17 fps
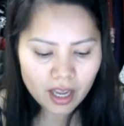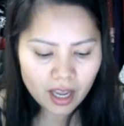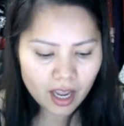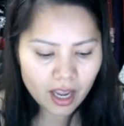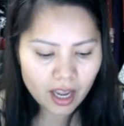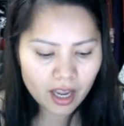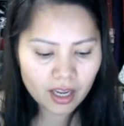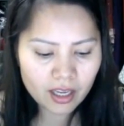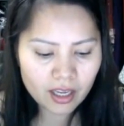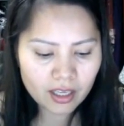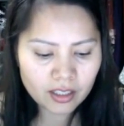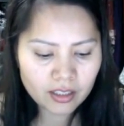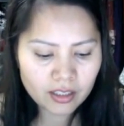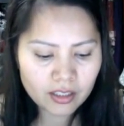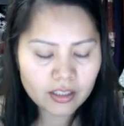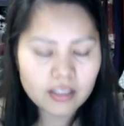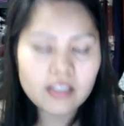
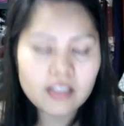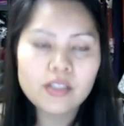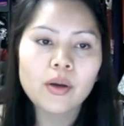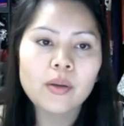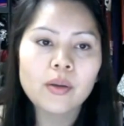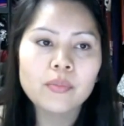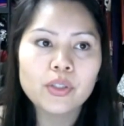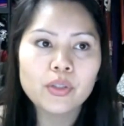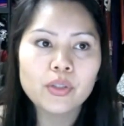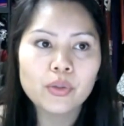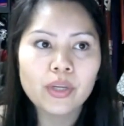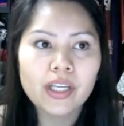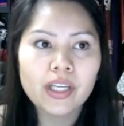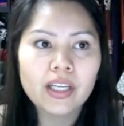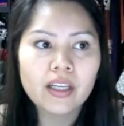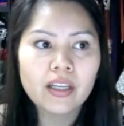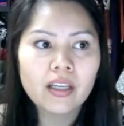and so I'm
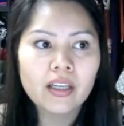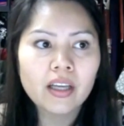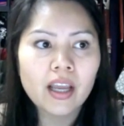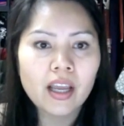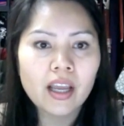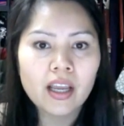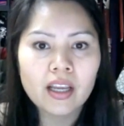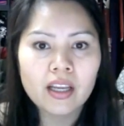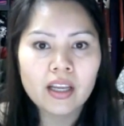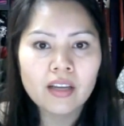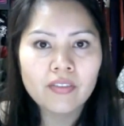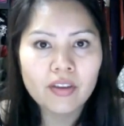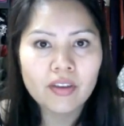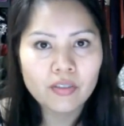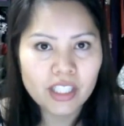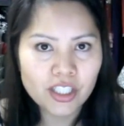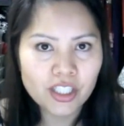doing a
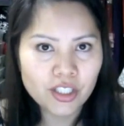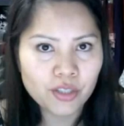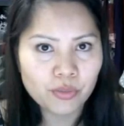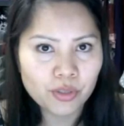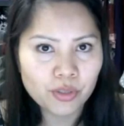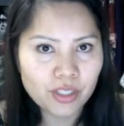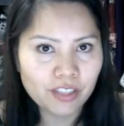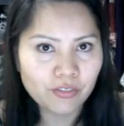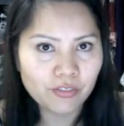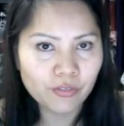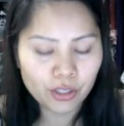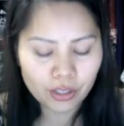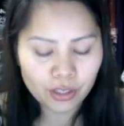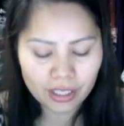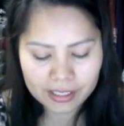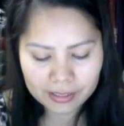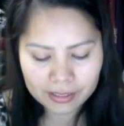foundation routine for you
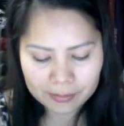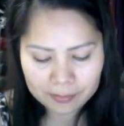guys.